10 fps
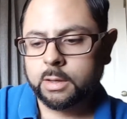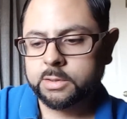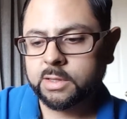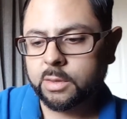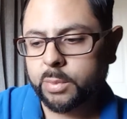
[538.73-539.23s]

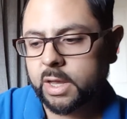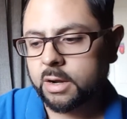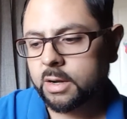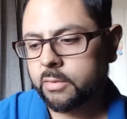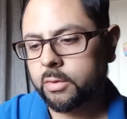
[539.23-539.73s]
was in the Bay
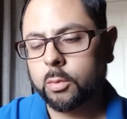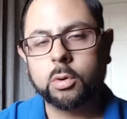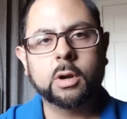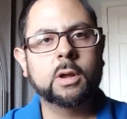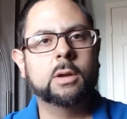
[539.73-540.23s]
Area for
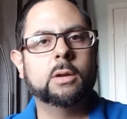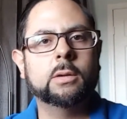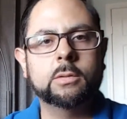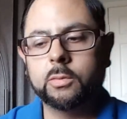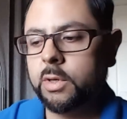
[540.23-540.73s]
work
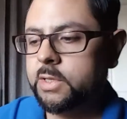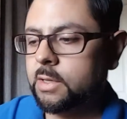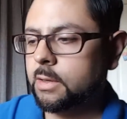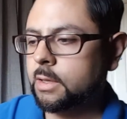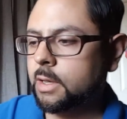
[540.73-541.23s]

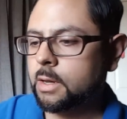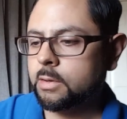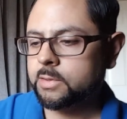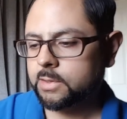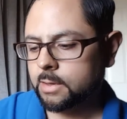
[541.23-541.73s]
recently, and I
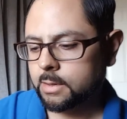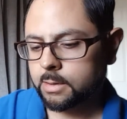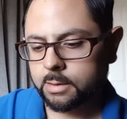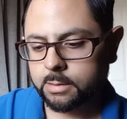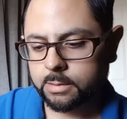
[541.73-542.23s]
was
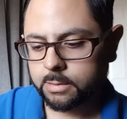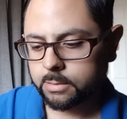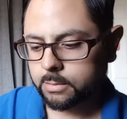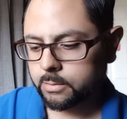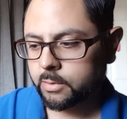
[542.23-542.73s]

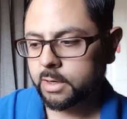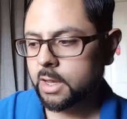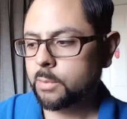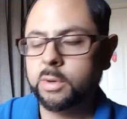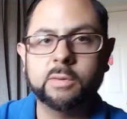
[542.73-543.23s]
very
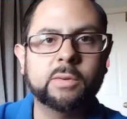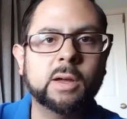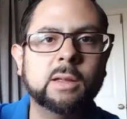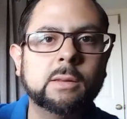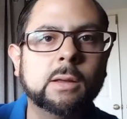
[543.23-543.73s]
happy to
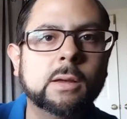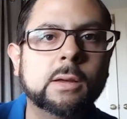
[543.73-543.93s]
find